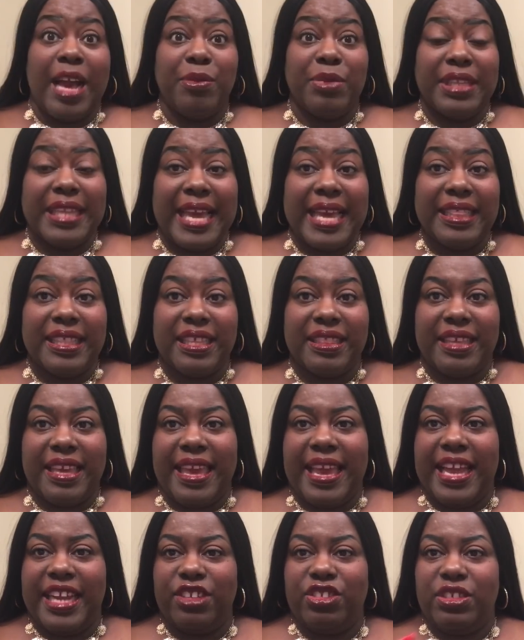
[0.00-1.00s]
I'm glad that
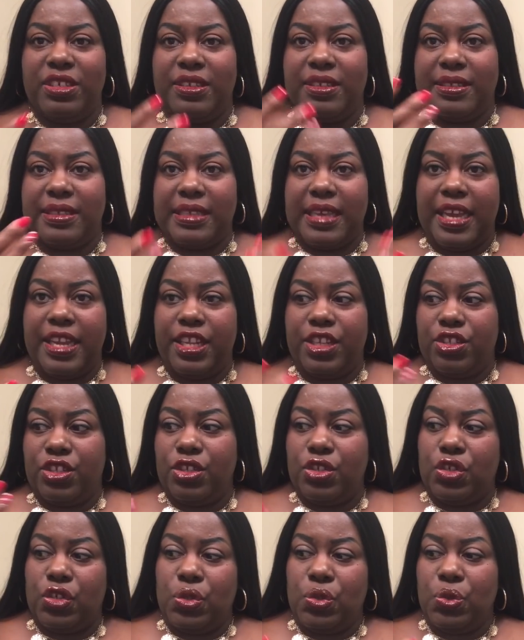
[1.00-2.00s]
they actually decided
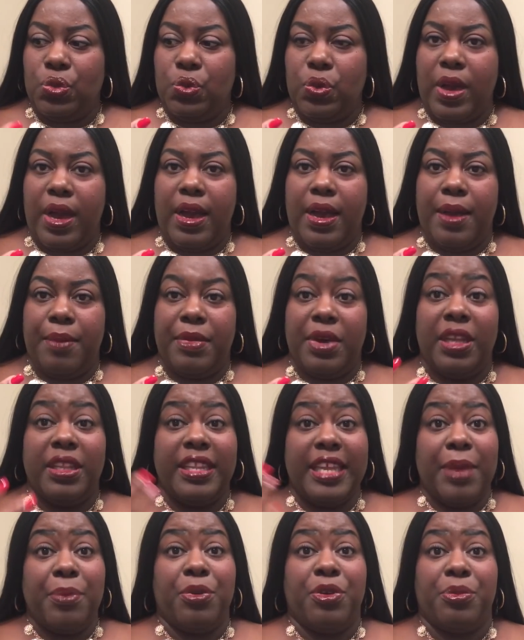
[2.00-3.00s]
to do a
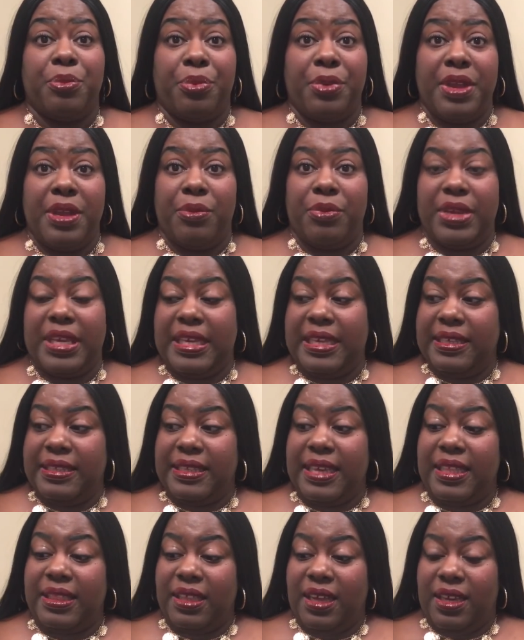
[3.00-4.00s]
leopard print,
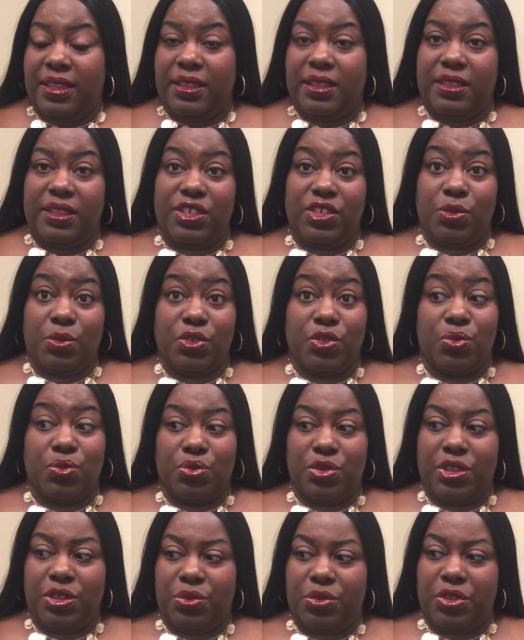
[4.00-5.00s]
because I thought that this
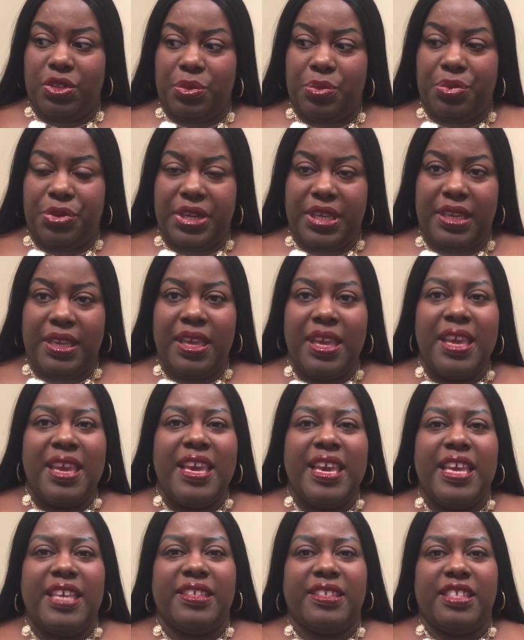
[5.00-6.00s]
was really, really pretty
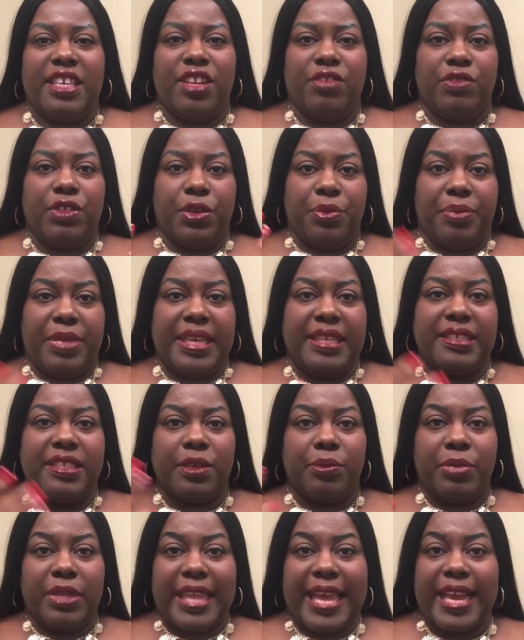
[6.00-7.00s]
instead of their
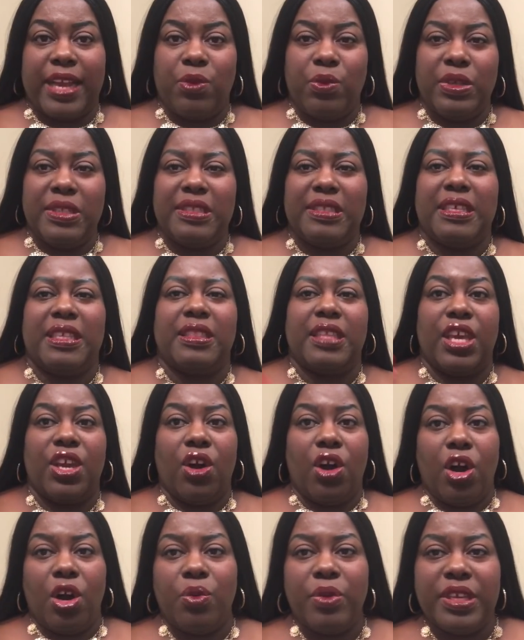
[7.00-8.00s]
basic black ones that they
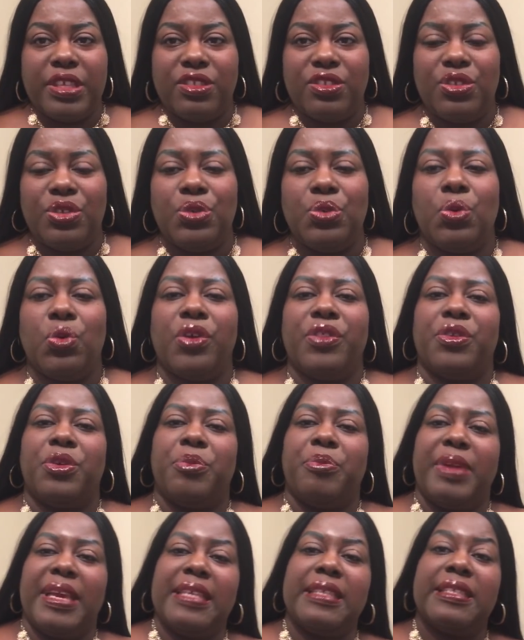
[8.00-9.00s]
always do, or
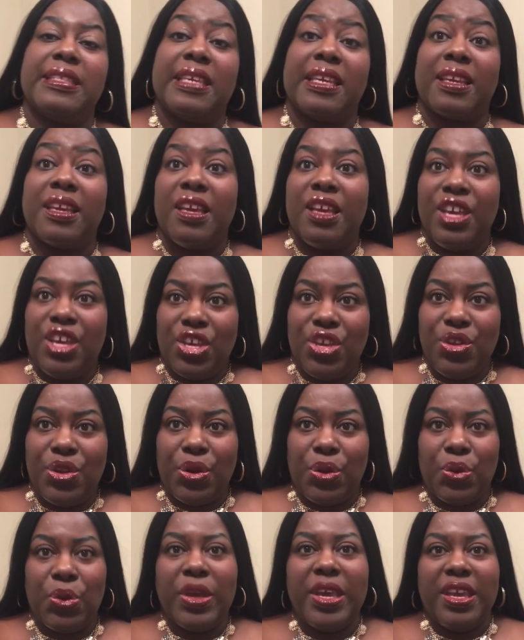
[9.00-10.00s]
their basic, you
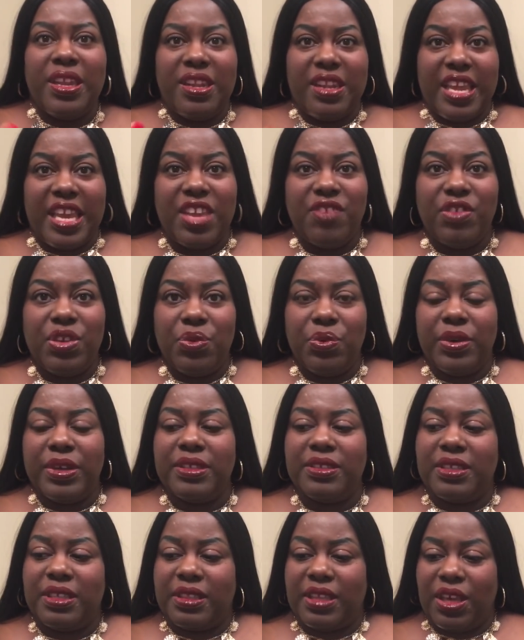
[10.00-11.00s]
know, navy
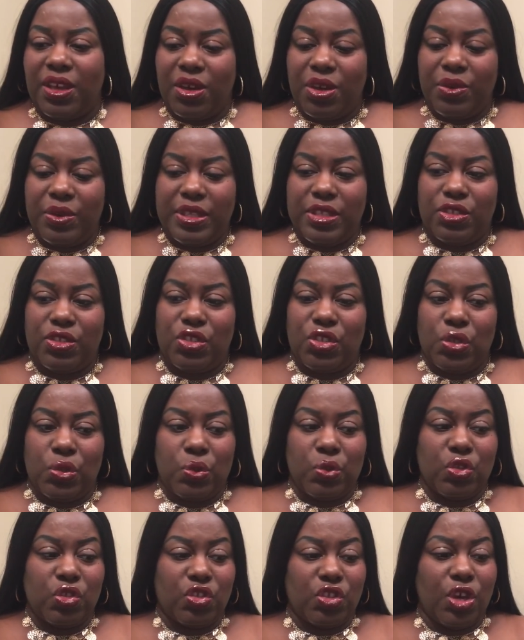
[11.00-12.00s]
ones that they always
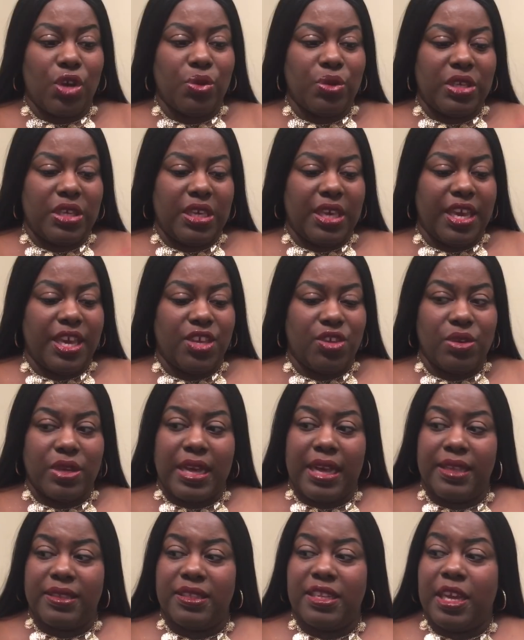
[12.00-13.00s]
do. So yeah, you
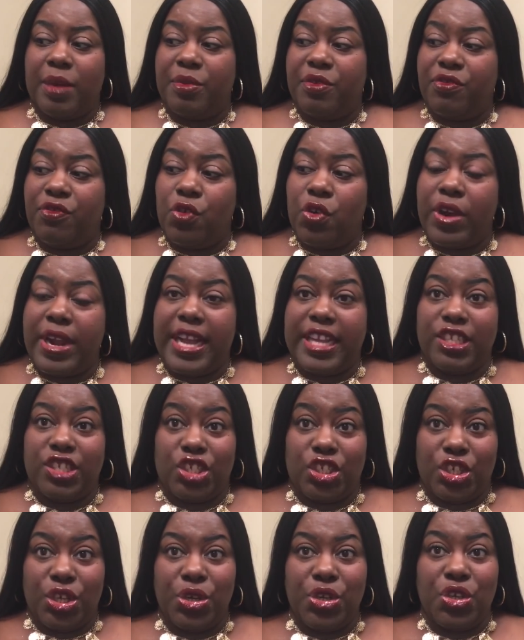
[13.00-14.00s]
guys, now before I
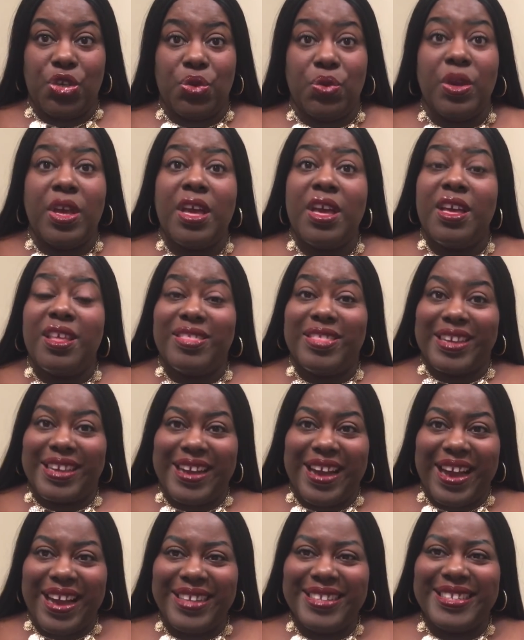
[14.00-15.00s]
show you the
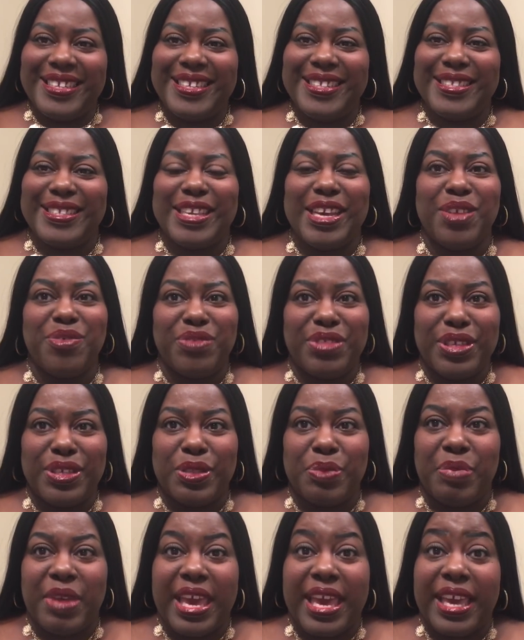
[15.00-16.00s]
contents of
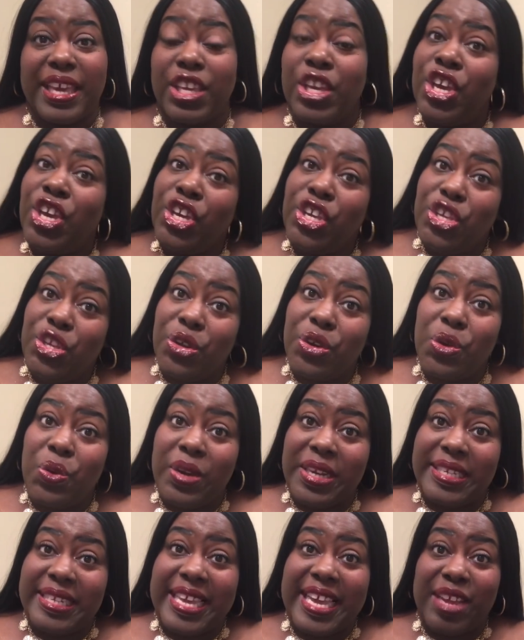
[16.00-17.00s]
this bag, you're
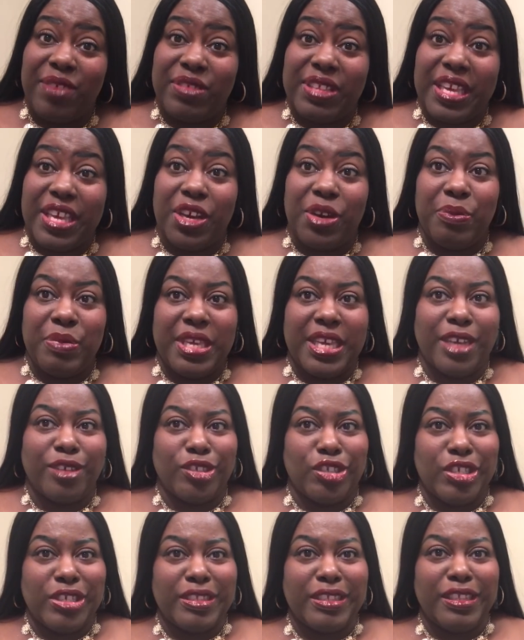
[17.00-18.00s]
going to have to help me
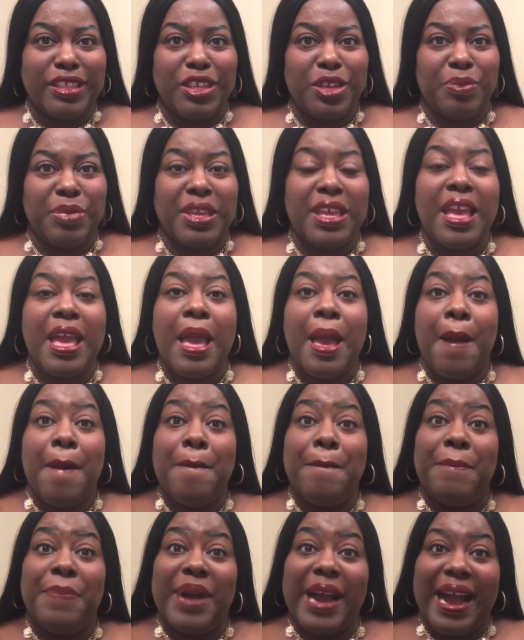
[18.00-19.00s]
out just a little bit
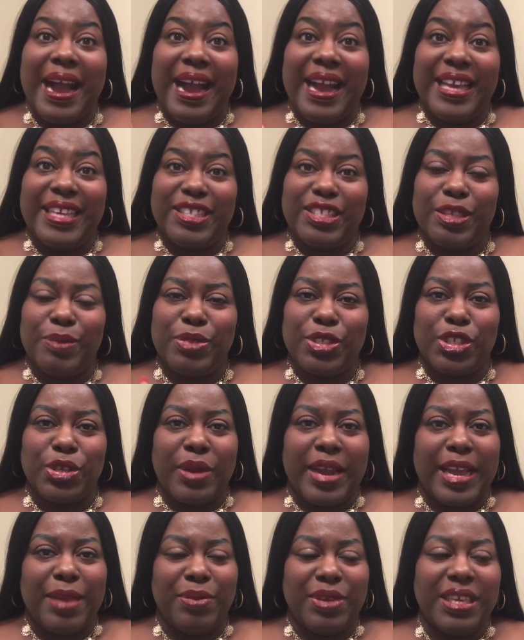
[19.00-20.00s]
by
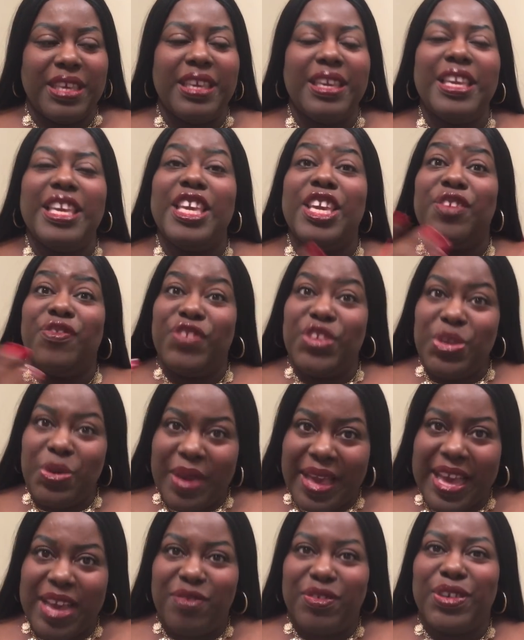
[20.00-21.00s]
subscribing. If you
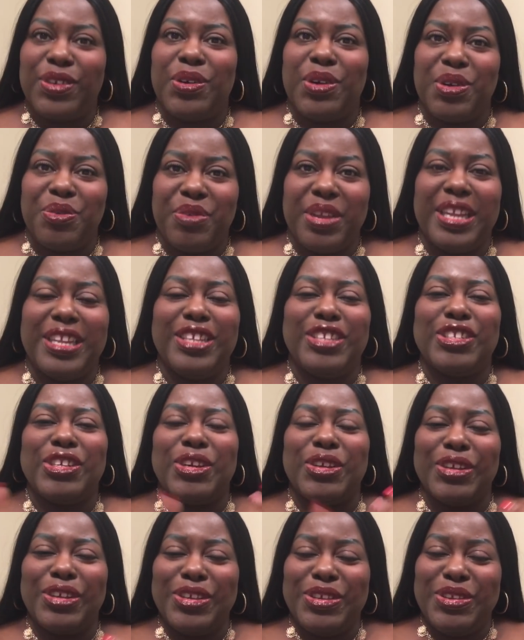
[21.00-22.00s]
haven't already,
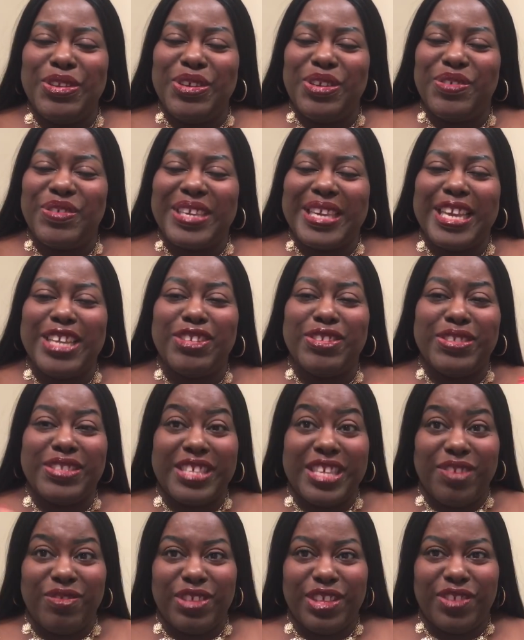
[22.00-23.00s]
turn on your notifications,
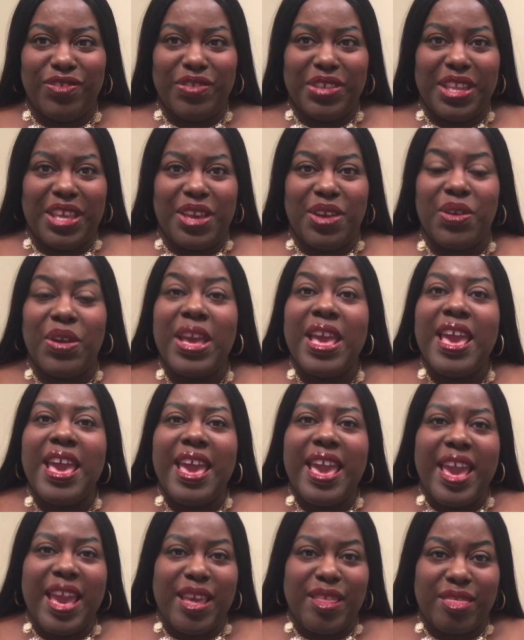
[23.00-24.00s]
give this video
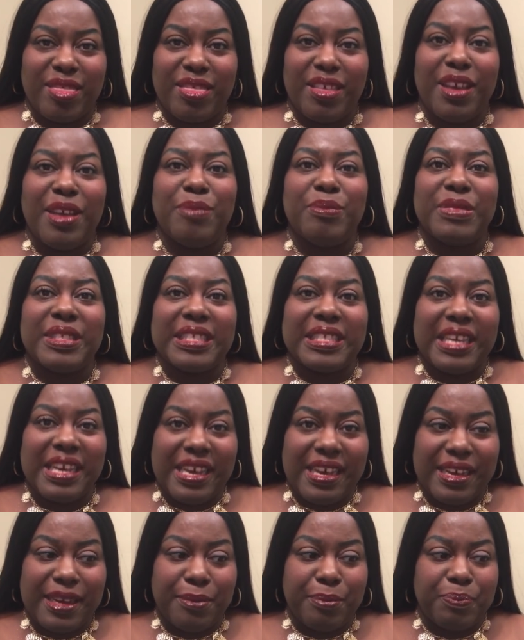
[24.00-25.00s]
a thumbs
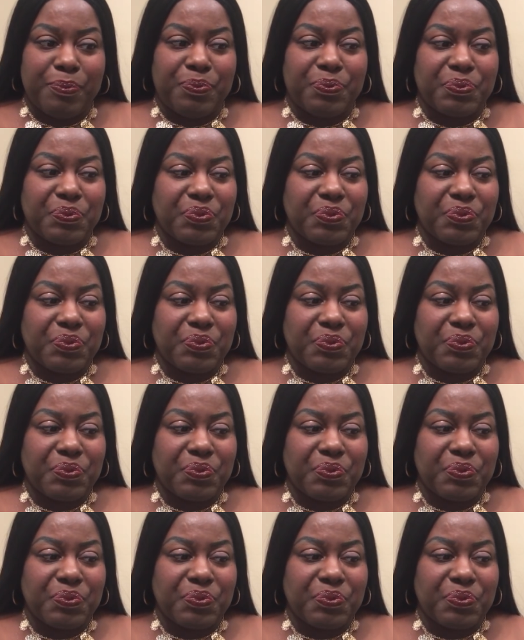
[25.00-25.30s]
up.